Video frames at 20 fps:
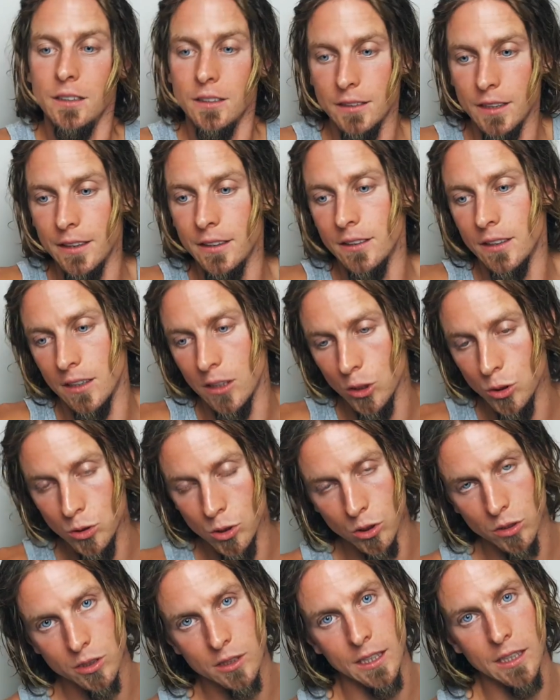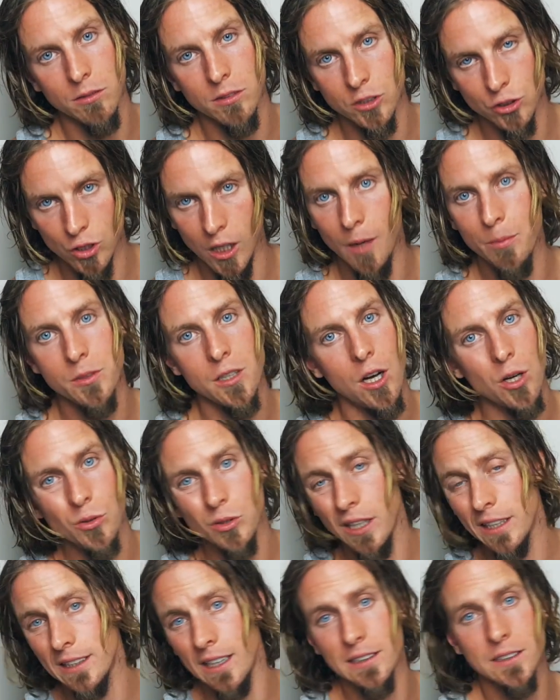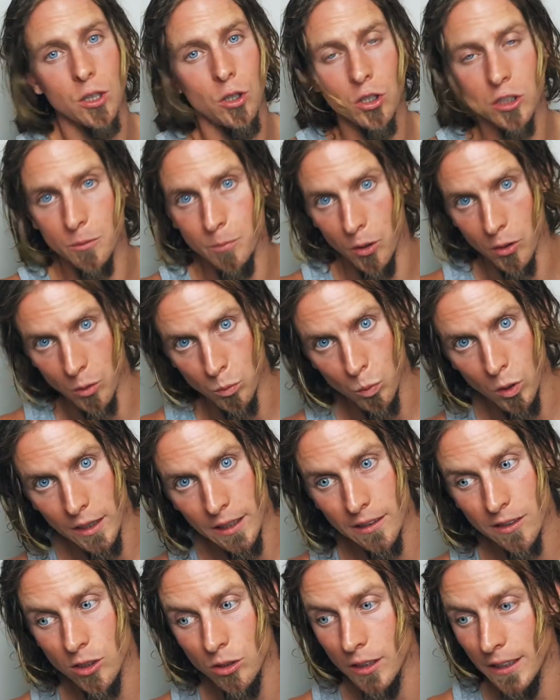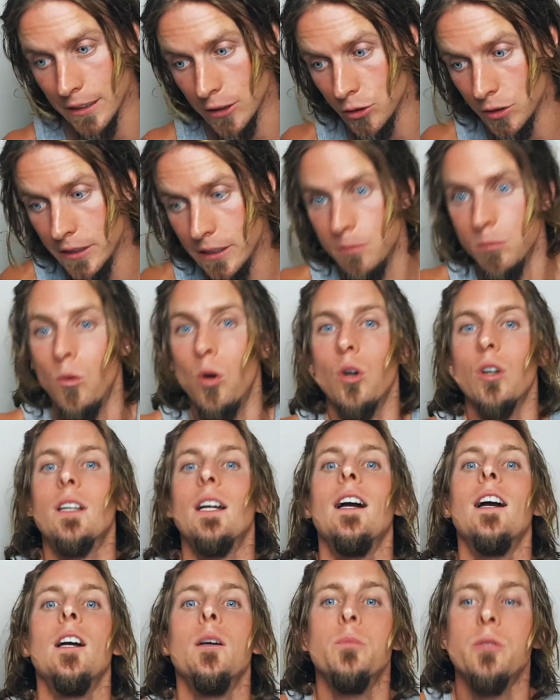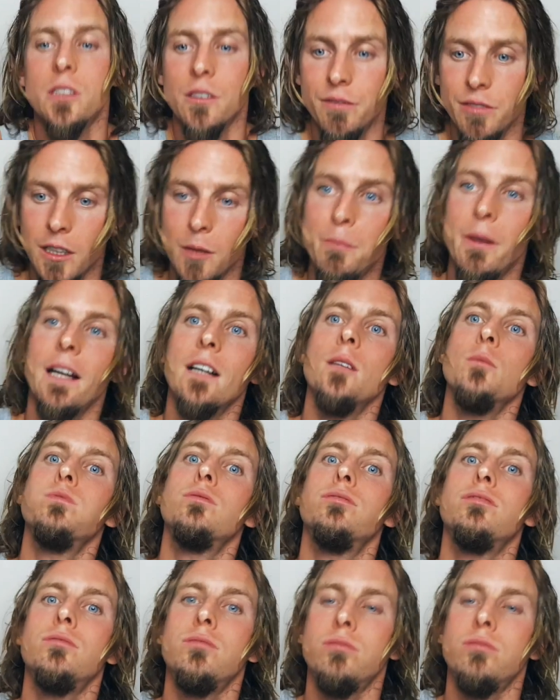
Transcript: Then the glucose levels drop down, like I talked about a while ago, and you need more carbs to fill it back up.